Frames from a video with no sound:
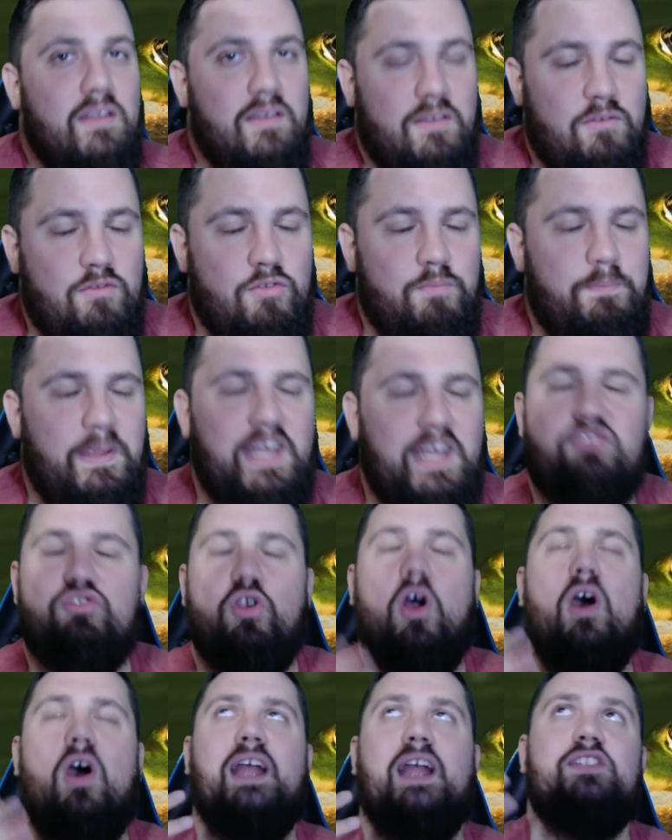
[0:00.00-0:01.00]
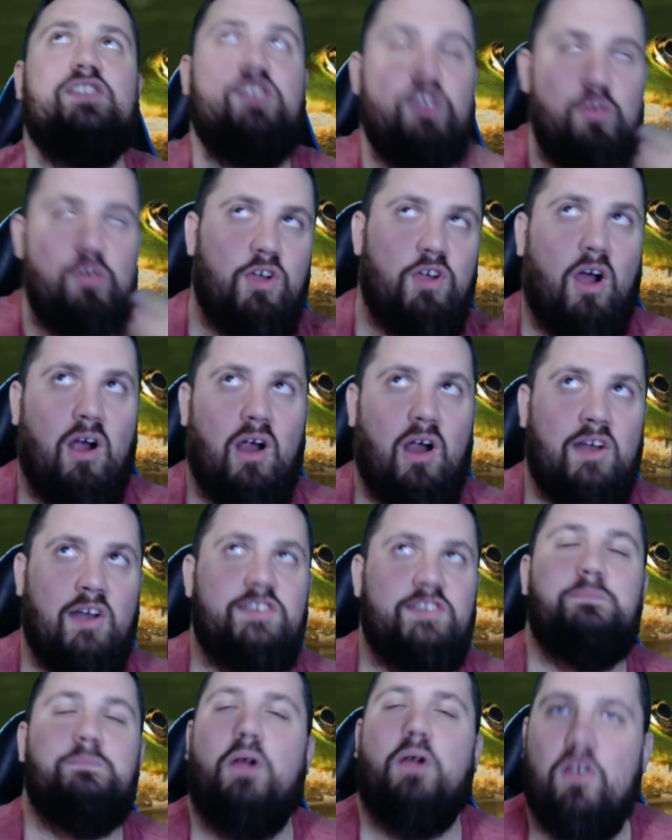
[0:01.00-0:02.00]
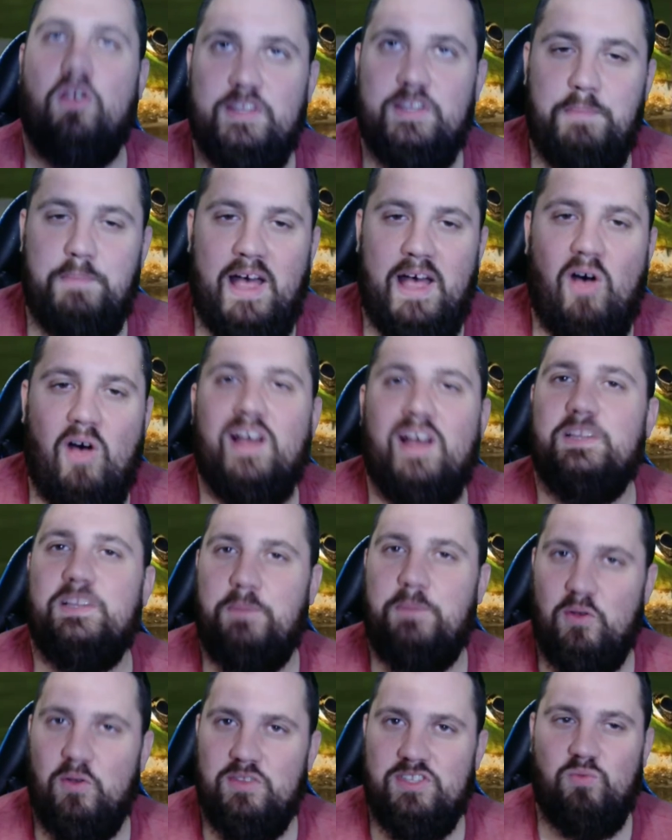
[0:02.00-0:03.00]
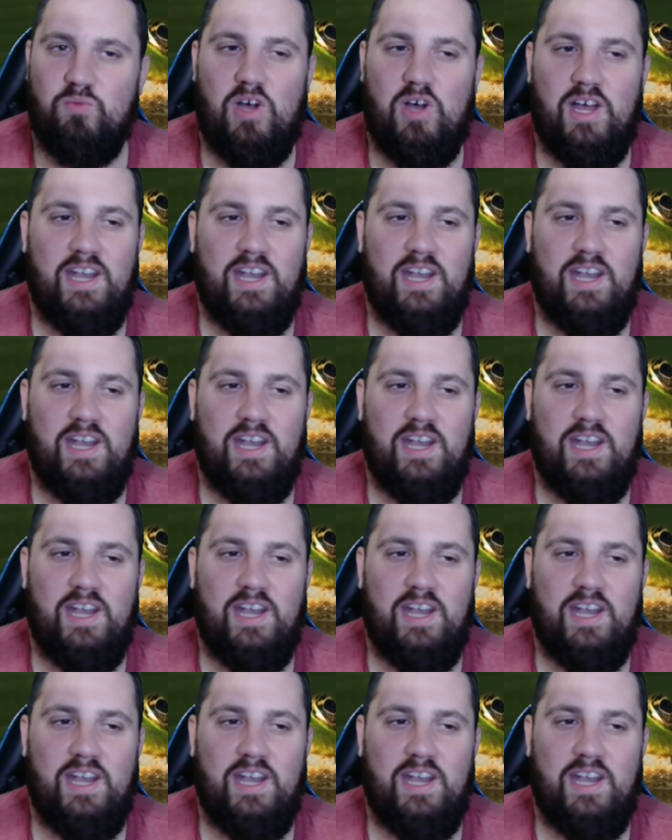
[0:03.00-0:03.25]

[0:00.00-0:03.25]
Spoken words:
be drawing 2 cards per spell as opposed to 1.